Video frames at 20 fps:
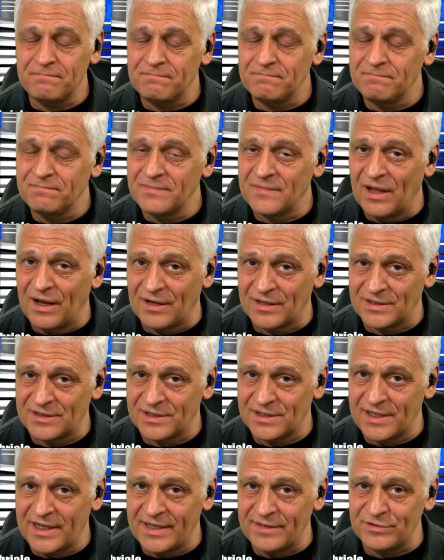
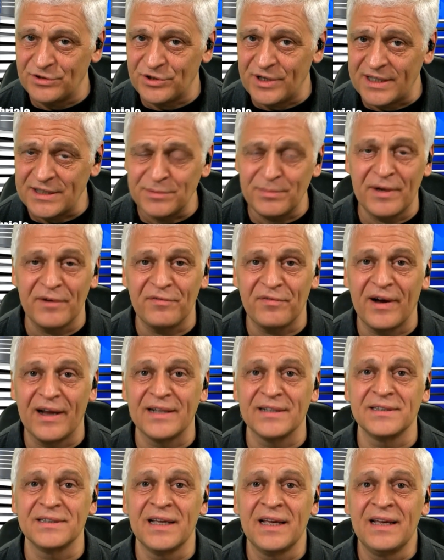Oxidative stress, my
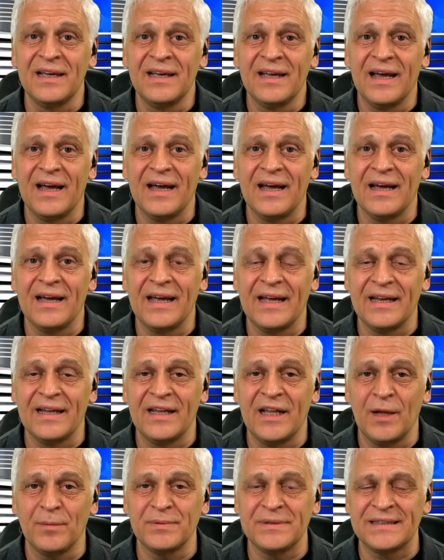friends, and it
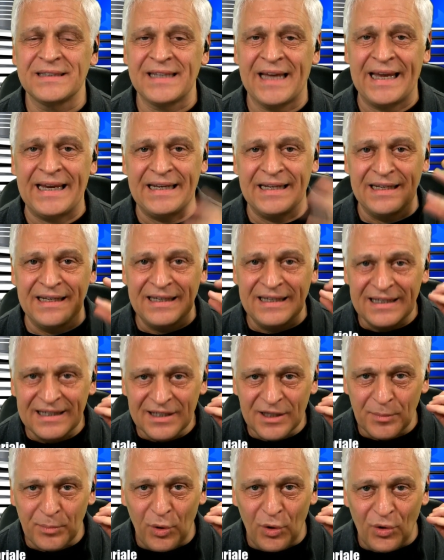helps tighten the
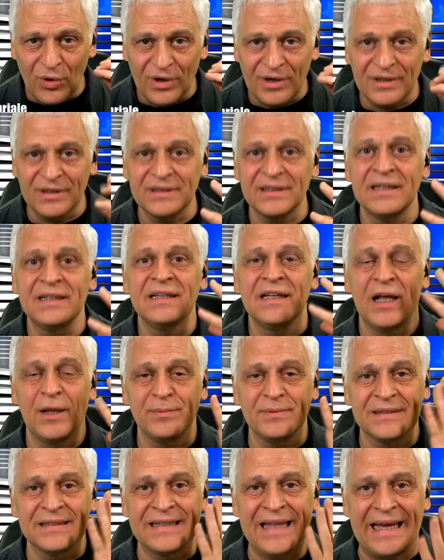pores, helps
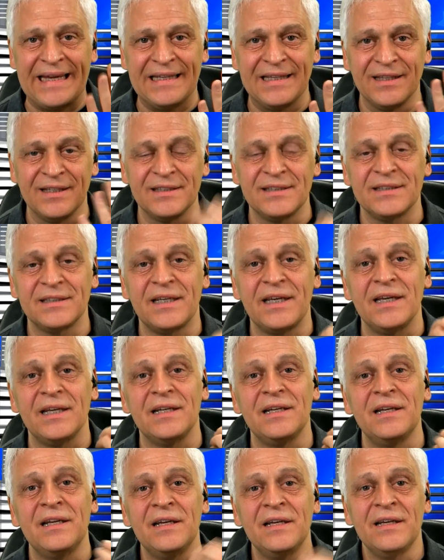lighten the skin,
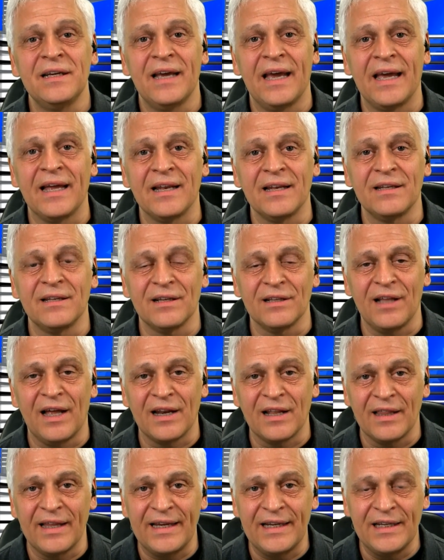and a lot of
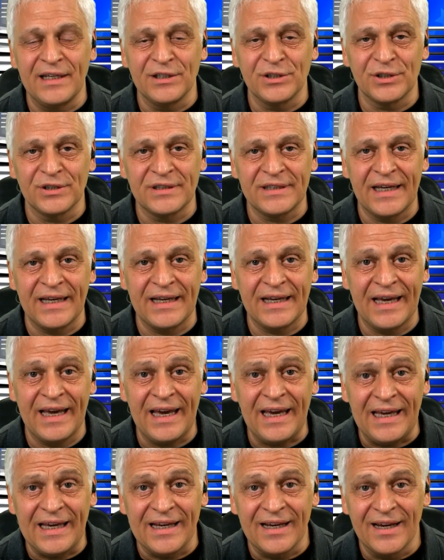ladies are saying,
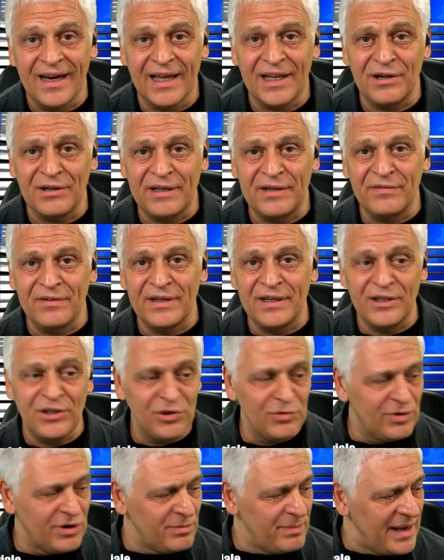hey, I don't even need to
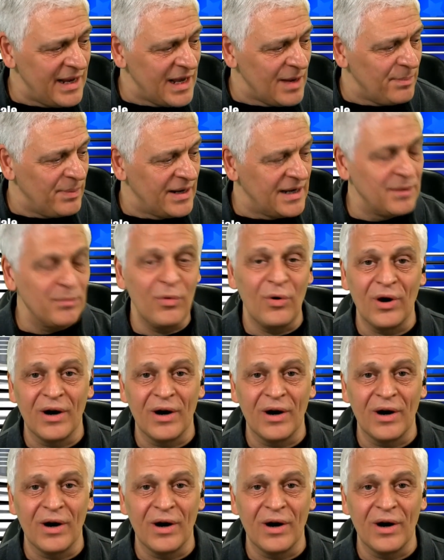wear makeup anymore.